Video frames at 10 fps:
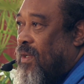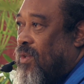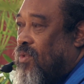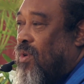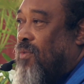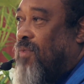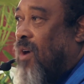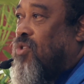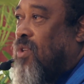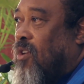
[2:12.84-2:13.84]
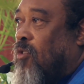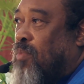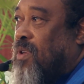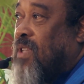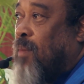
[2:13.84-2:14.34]
So the functioning of
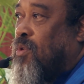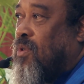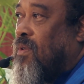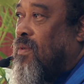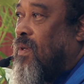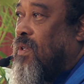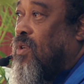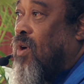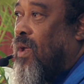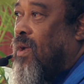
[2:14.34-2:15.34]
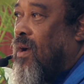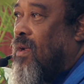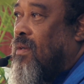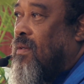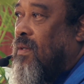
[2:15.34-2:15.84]
perception is going
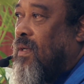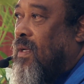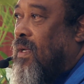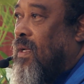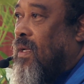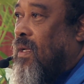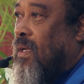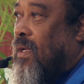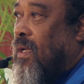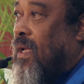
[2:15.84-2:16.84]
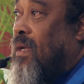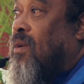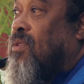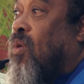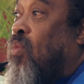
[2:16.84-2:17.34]
on, and
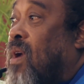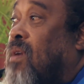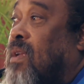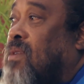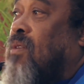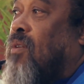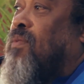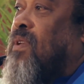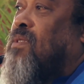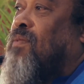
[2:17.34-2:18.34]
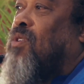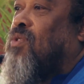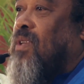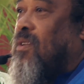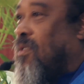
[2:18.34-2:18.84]
there's awareness of this
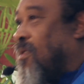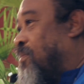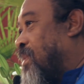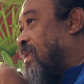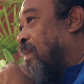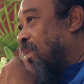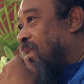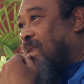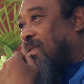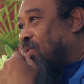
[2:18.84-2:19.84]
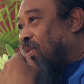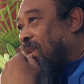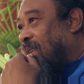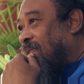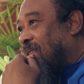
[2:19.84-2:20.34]
functioning of perception. Is true
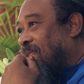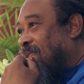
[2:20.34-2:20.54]
or not?